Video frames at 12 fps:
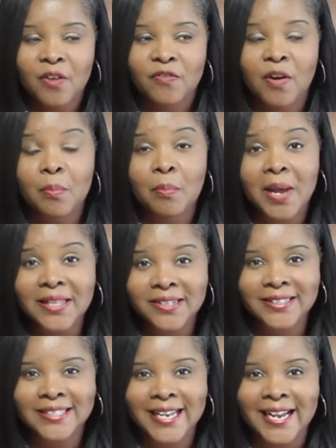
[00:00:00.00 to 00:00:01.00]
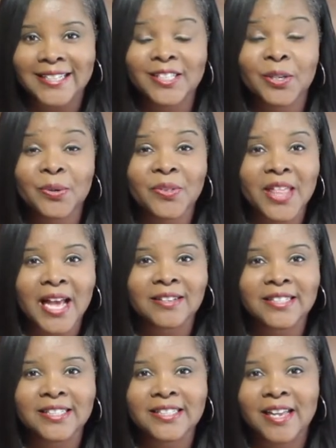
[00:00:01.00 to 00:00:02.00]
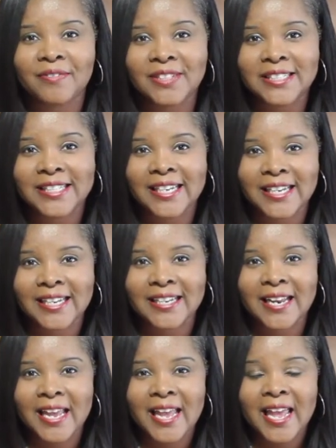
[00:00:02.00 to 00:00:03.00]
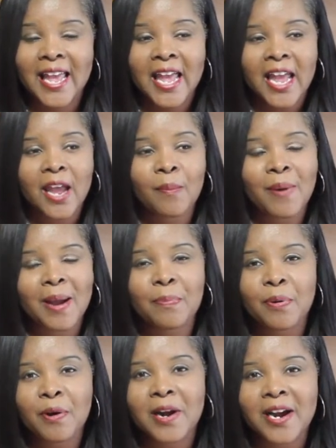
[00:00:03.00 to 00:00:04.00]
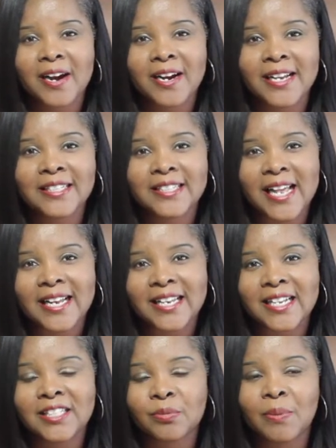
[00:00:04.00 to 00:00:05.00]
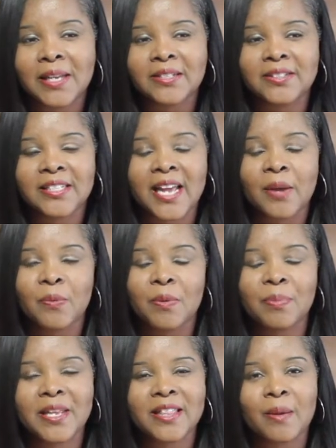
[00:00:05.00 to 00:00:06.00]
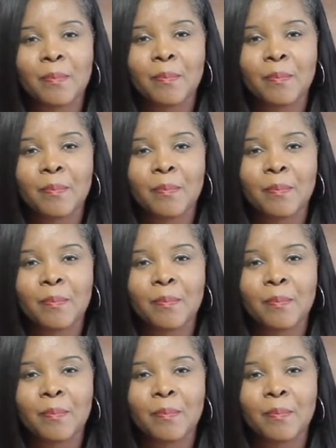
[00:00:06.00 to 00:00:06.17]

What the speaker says: from Mother's Day 2017. And my prayer is that this Mother's Day will be the